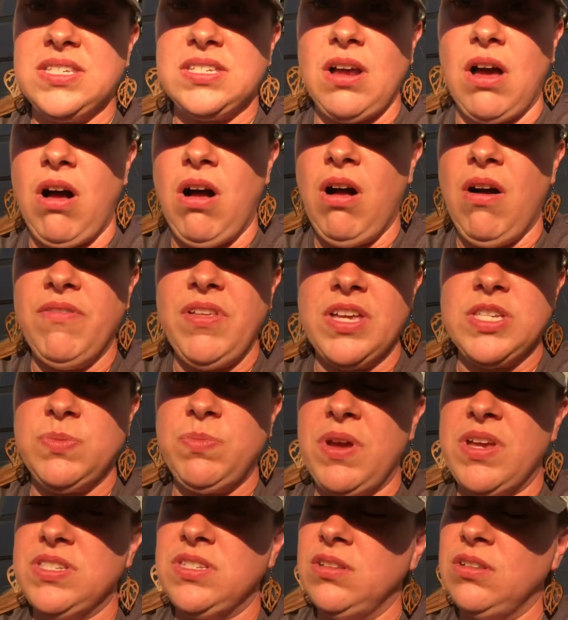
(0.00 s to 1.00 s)
all of that
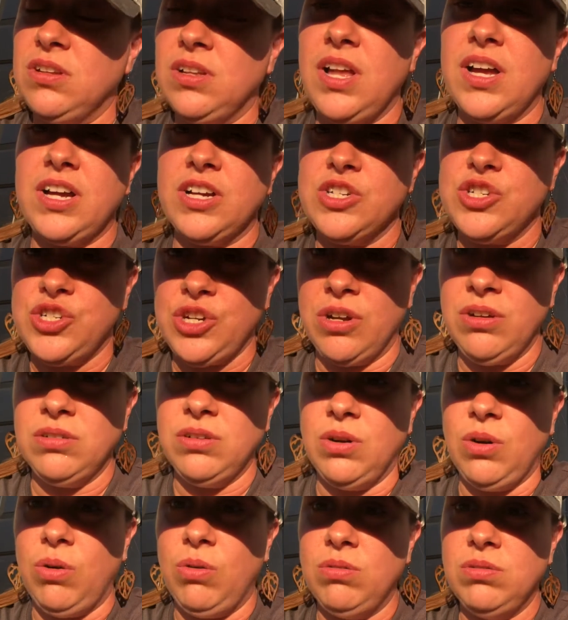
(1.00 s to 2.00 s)
space. It looked like a
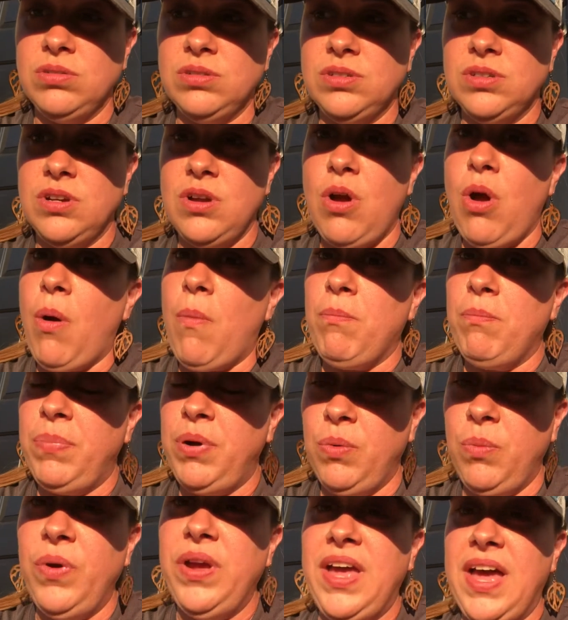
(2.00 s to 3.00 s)
jungle,
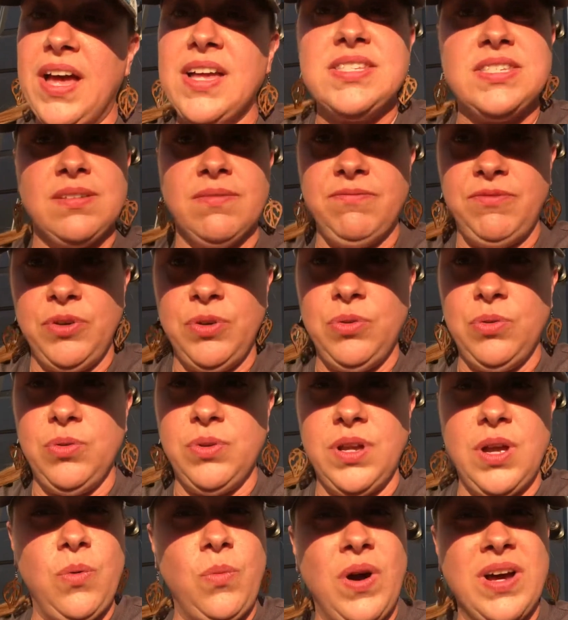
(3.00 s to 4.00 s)
but we had some food.
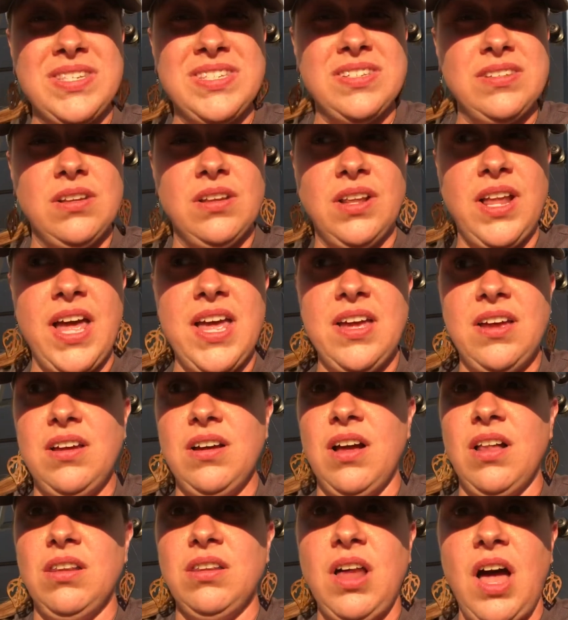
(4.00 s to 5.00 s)
It wasn't like
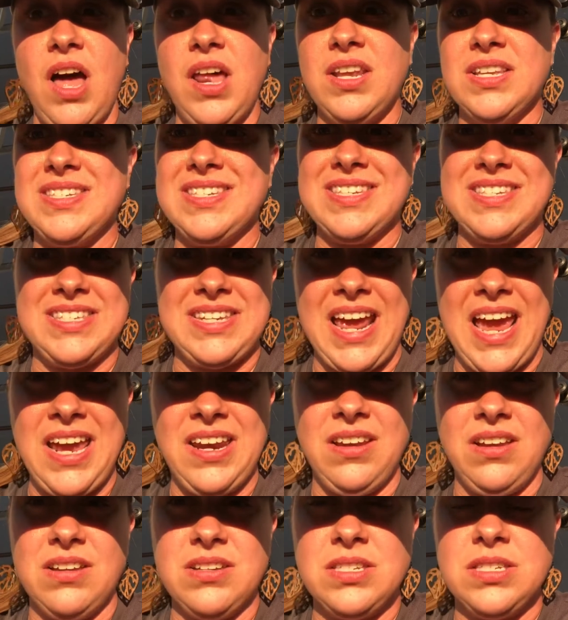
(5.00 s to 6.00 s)
a lot to
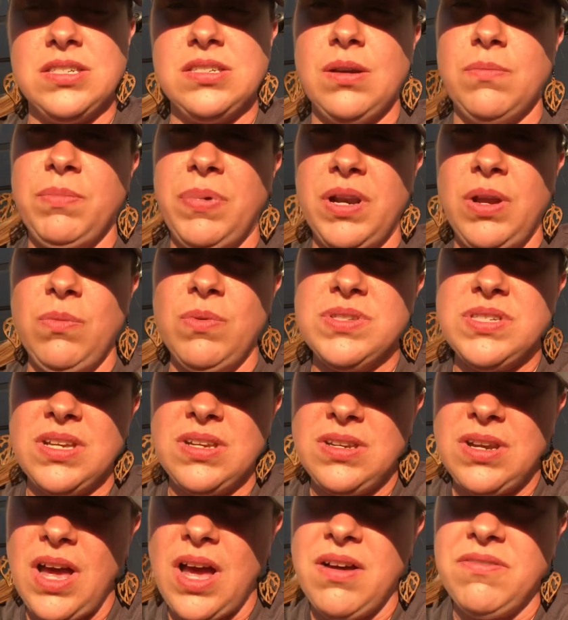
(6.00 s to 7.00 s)
sustain us, but it was
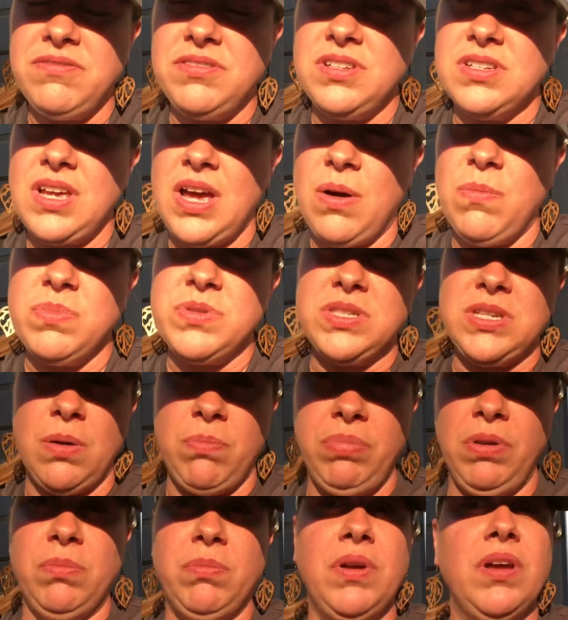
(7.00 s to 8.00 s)
enough to help
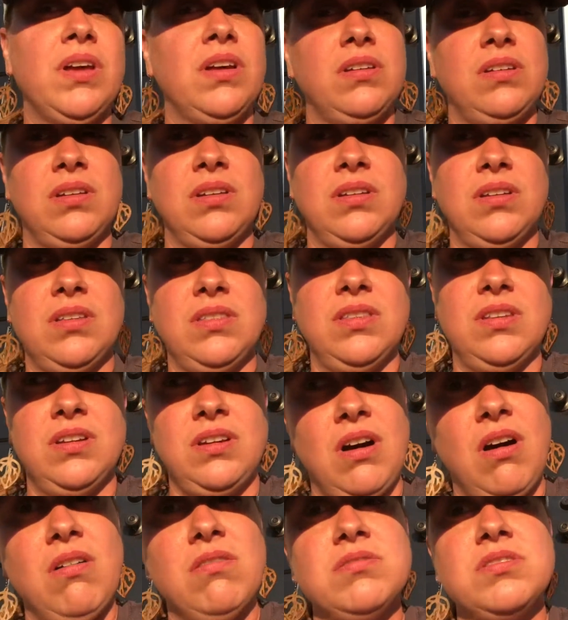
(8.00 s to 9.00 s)
supplement the
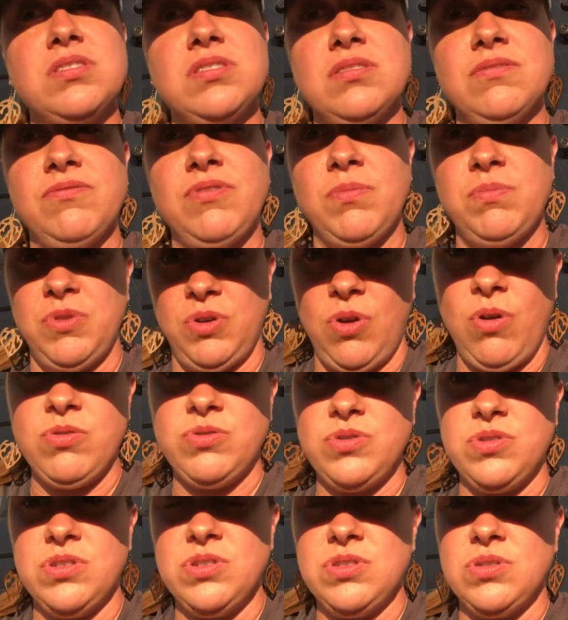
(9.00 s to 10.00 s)
cost from the
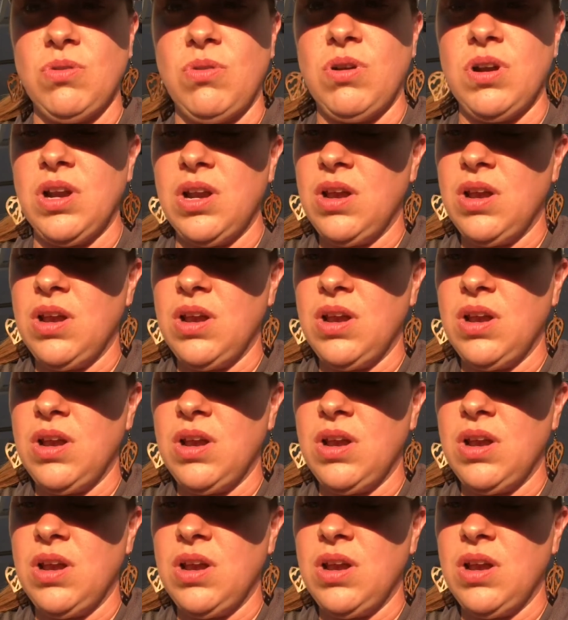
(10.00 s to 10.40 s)
grocery store.